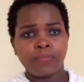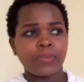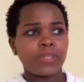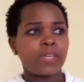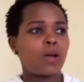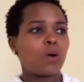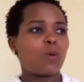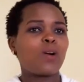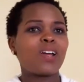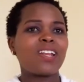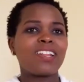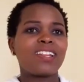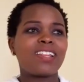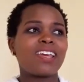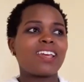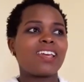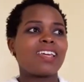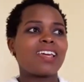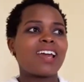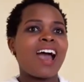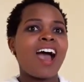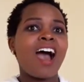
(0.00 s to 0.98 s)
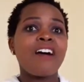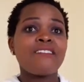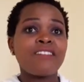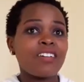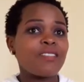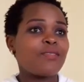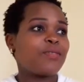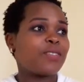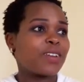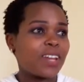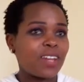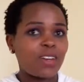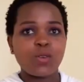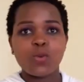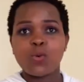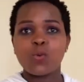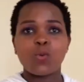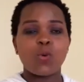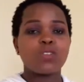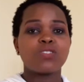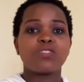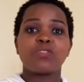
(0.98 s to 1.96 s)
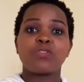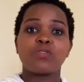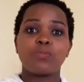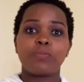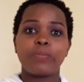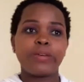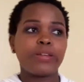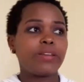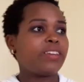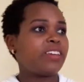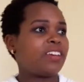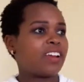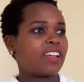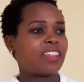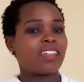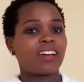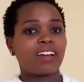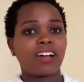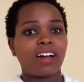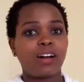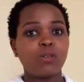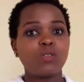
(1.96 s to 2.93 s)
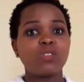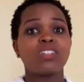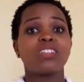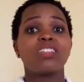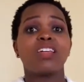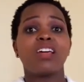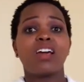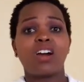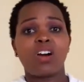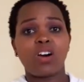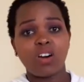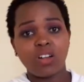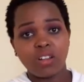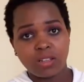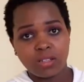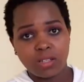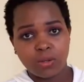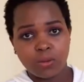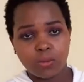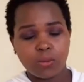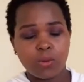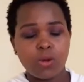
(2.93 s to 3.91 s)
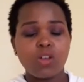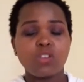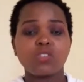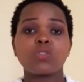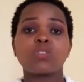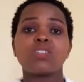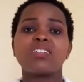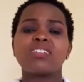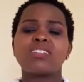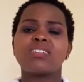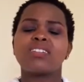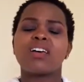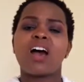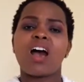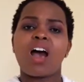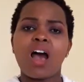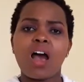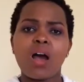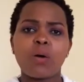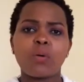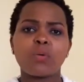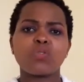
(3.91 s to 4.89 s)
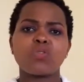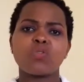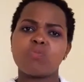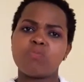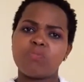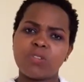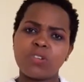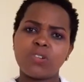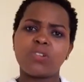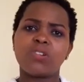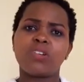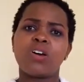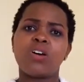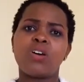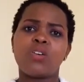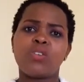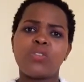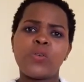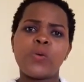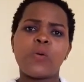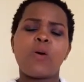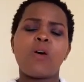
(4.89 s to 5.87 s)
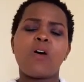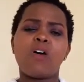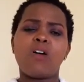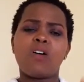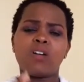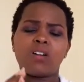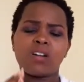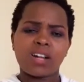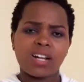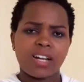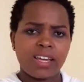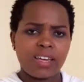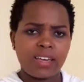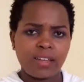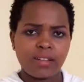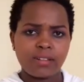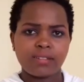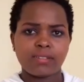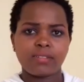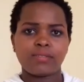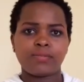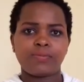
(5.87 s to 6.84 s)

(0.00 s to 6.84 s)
When they have a friend who wants to build in another county, they call you. So that is how you build your clients.